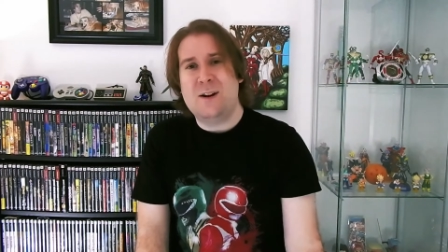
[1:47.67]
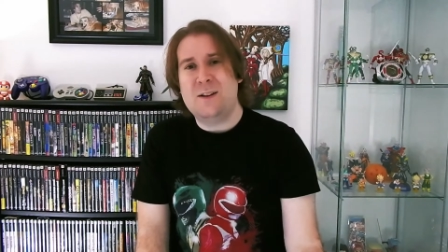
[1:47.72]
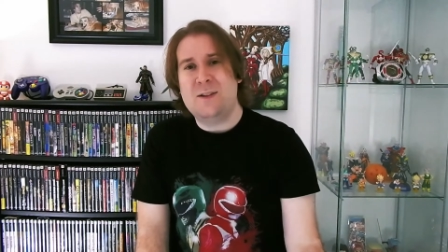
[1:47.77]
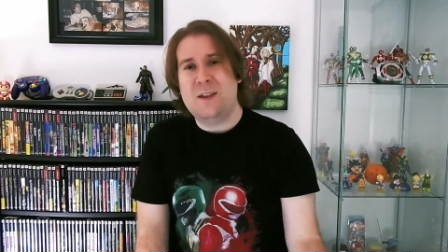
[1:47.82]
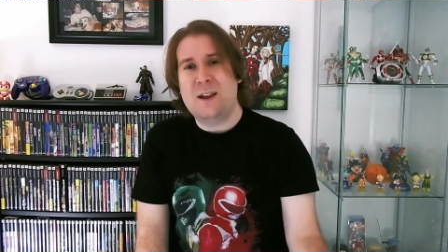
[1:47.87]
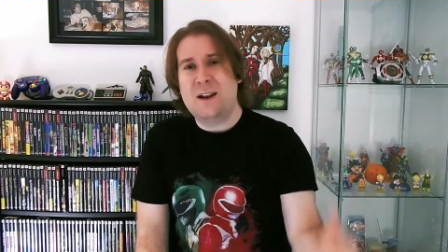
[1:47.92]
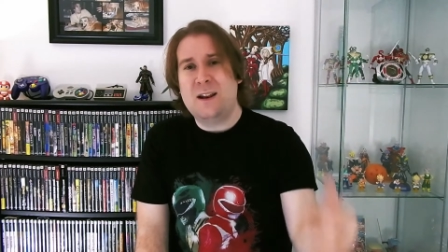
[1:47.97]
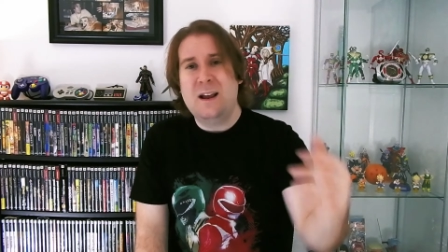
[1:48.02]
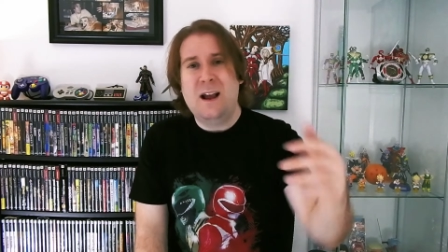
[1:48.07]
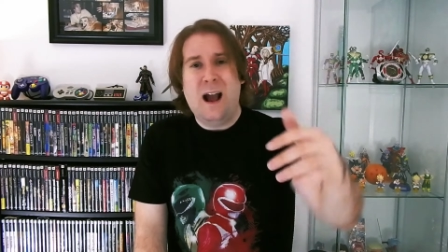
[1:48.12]
And
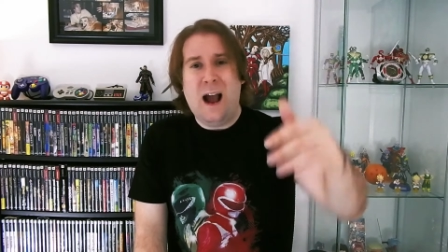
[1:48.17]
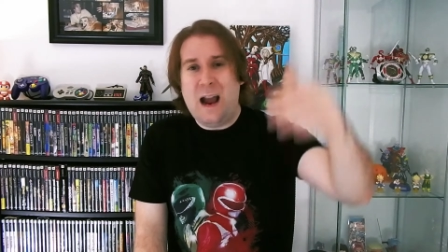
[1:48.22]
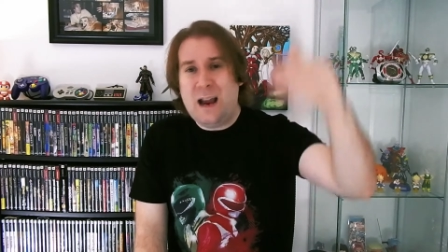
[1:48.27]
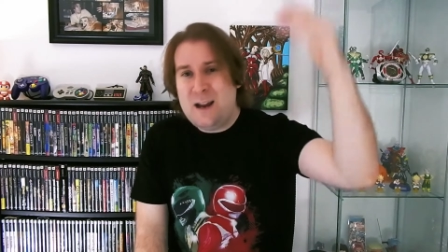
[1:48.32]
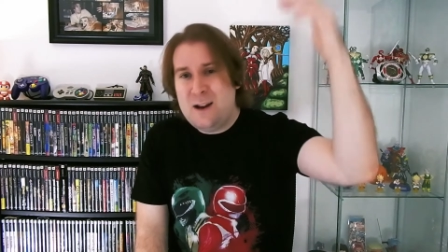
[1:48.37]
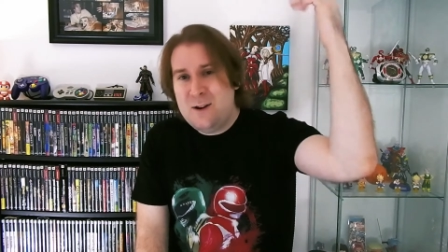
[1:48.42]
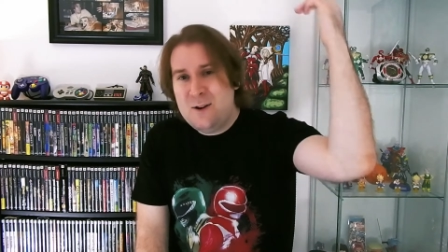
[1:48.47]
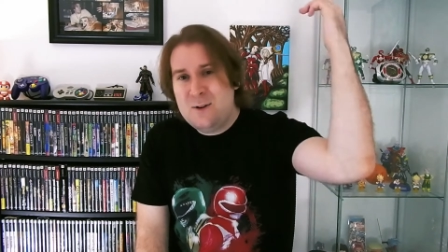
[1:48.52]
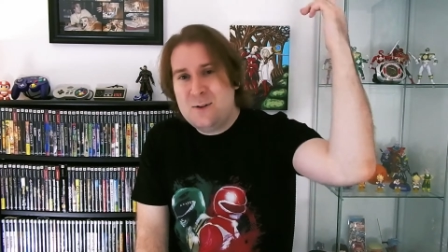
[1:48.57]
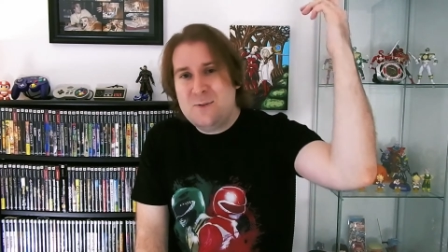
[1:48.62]
then I
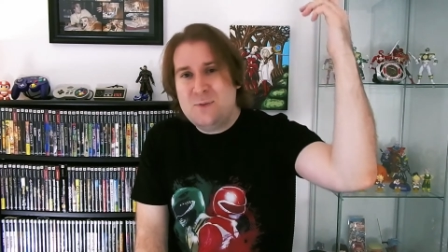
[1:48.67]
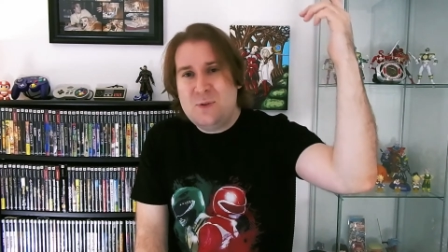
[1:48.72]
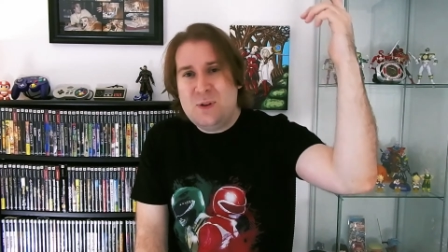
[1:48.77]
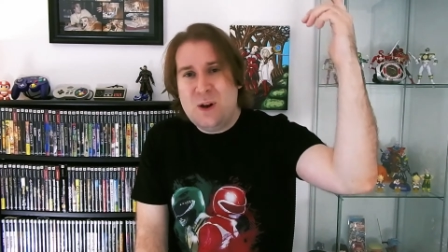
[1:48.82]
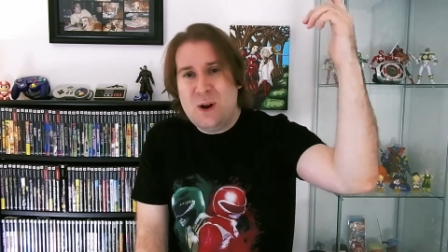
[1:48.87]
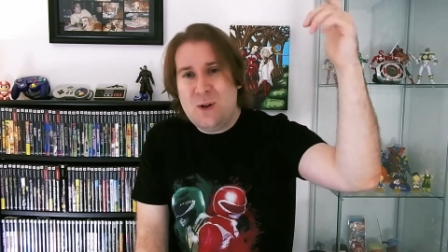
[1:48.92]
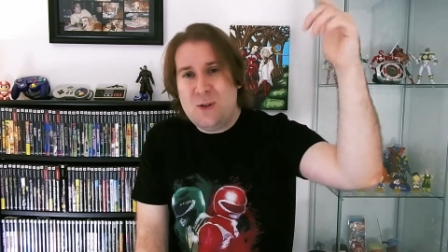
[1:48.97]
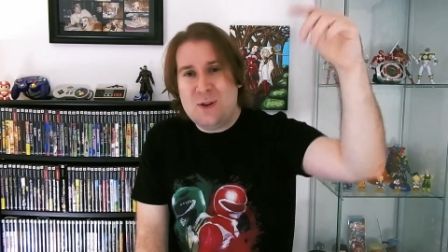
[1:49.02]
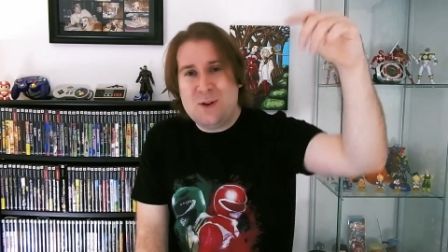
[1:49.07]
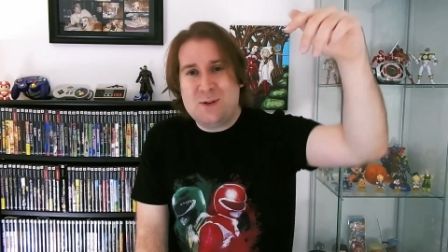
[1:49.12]
hear, you
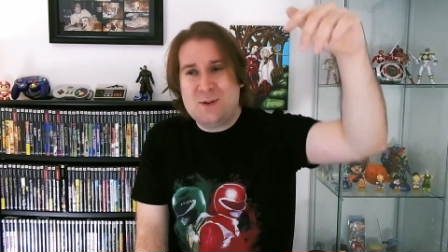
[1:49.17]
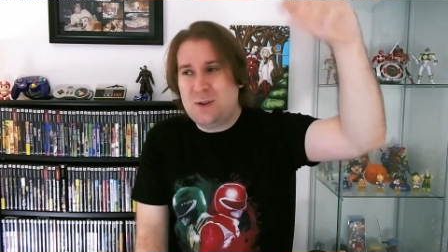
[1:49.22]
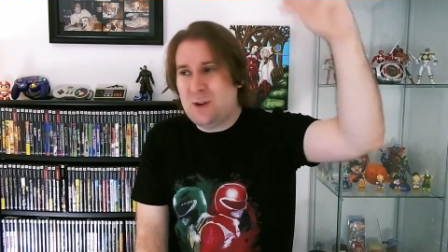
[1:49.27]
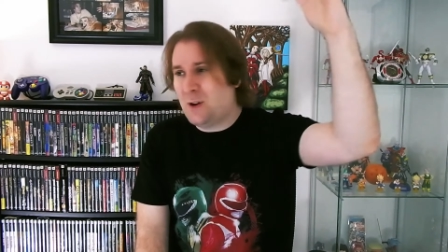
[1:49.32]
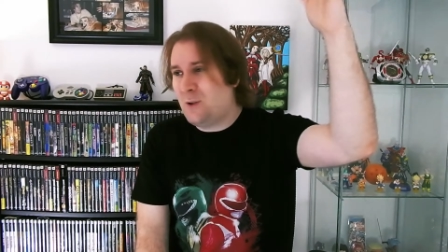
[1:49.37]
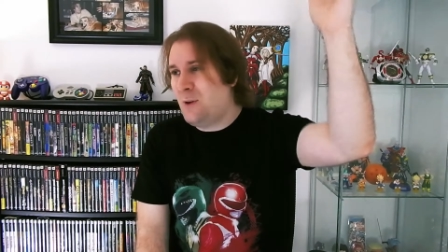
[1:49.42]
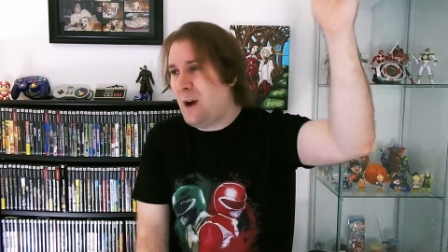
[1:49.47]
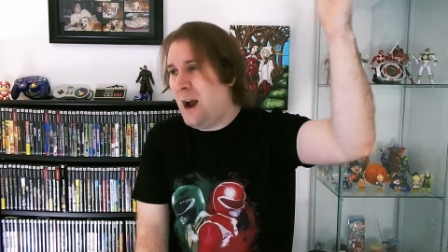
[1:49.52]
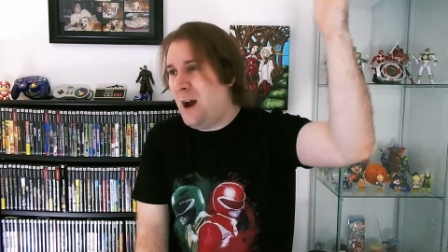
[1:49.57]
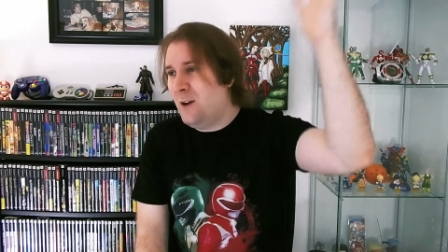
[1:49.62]
know, the, the
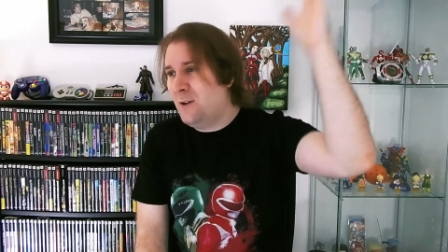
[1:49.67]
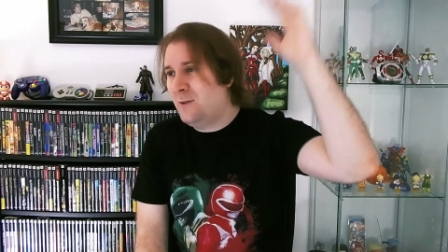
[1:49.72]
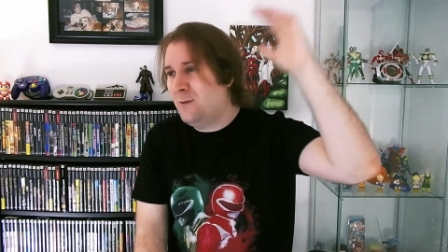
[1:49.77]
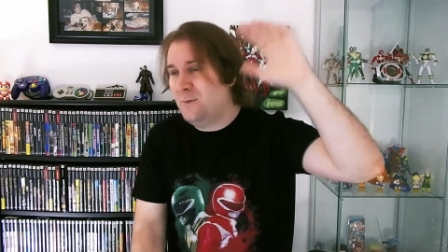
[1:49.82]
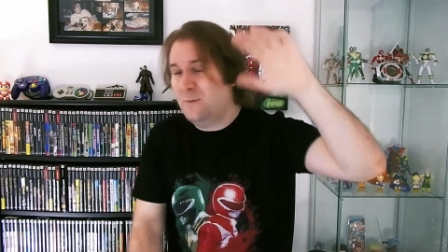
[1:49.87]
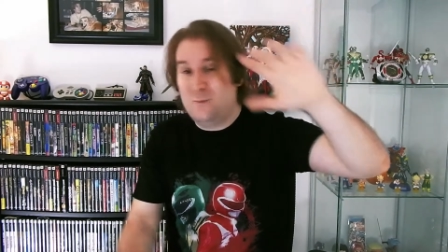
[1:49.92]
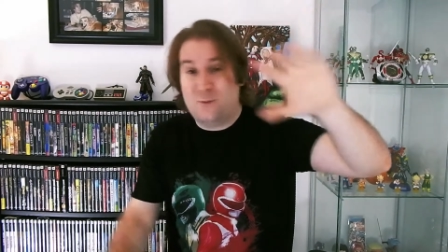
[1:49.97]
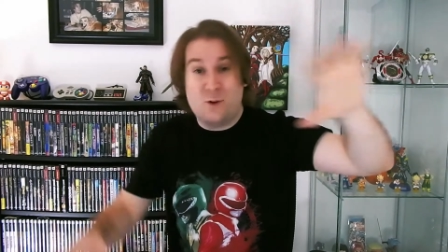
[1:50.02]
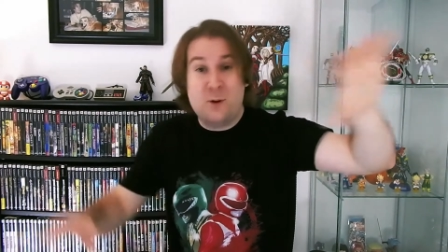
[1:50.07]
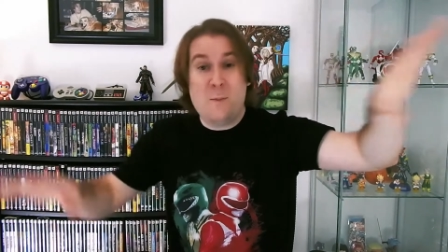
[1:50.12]

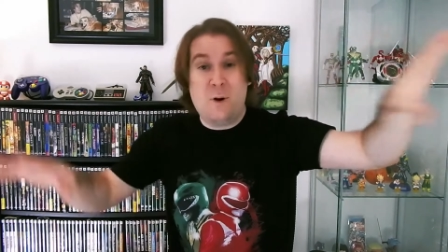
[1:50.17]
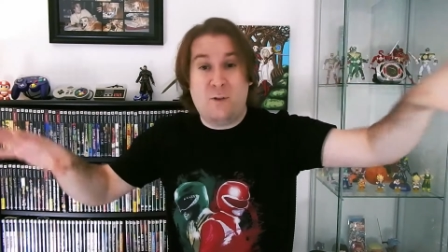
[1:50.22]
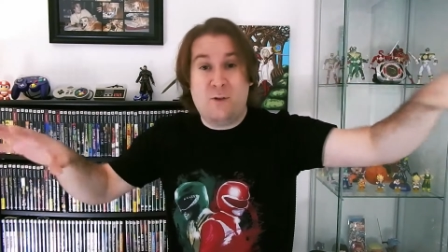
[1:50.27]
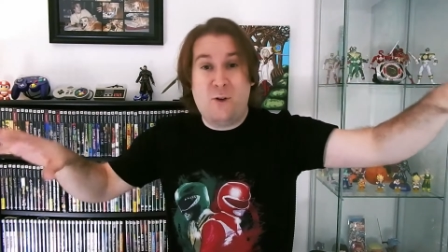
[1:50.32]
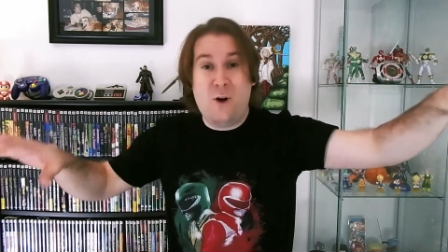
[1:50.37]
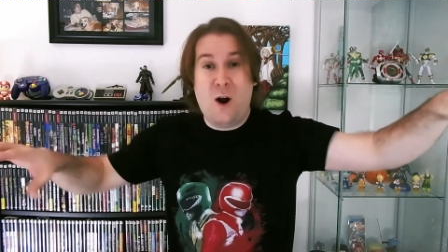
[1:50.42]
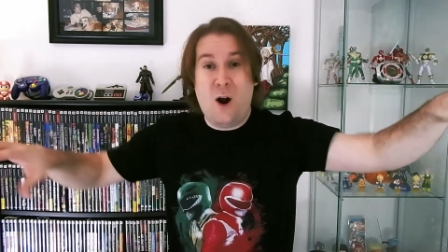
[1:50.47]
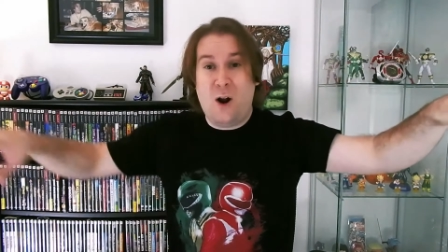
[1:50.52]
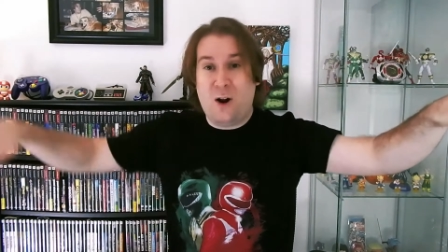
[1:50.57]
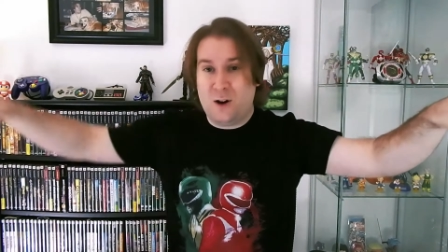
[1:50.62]
crowd from
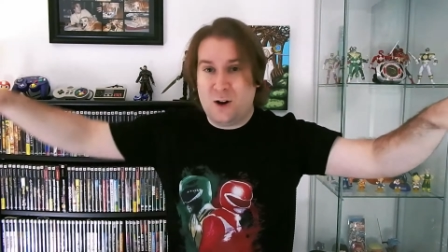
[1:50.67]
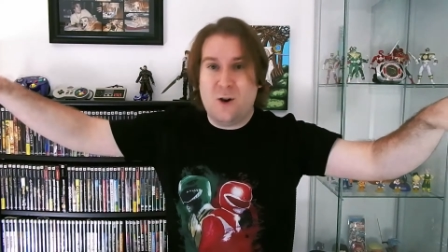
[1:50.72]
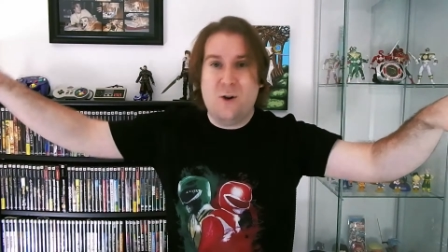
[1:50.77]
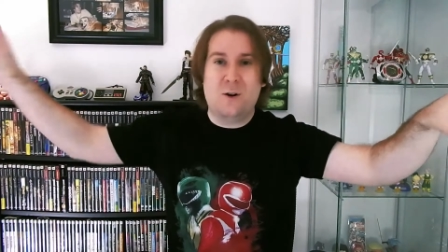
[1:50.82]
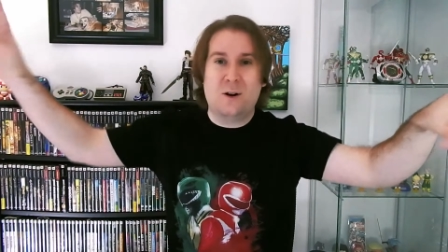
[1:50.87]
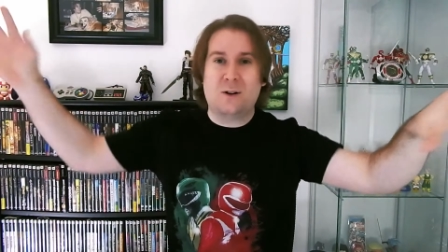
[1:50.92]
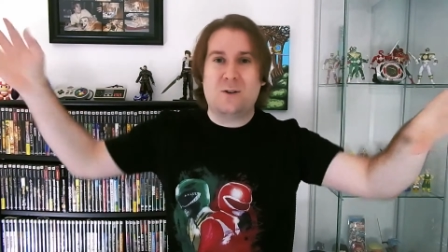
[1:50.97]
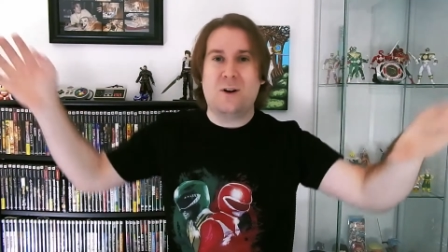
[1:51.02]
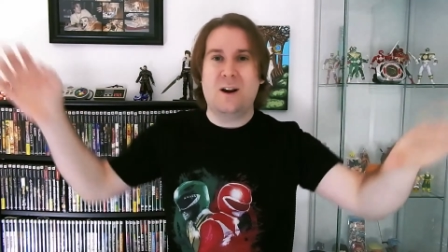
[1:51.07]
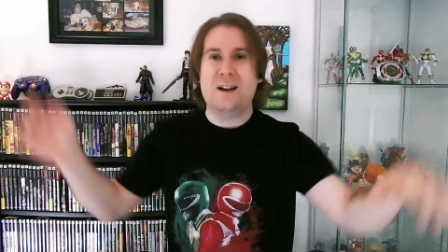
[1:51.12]
afar
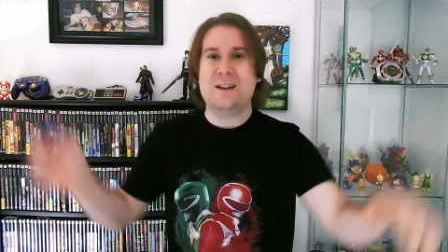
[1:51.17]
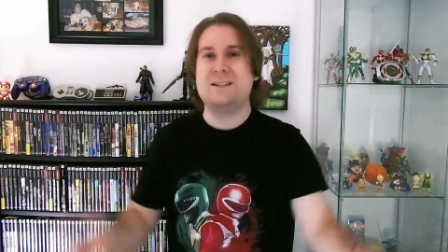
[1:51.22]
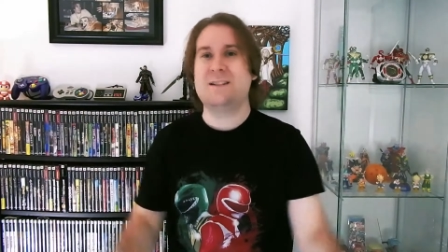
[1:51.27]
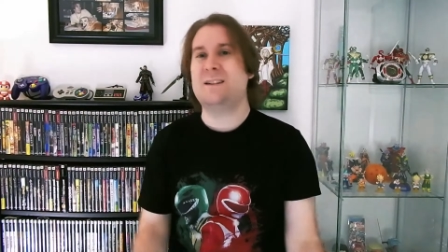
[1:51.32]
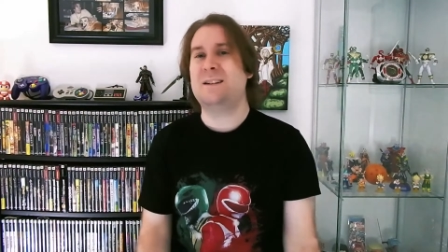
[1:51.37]
going crazy.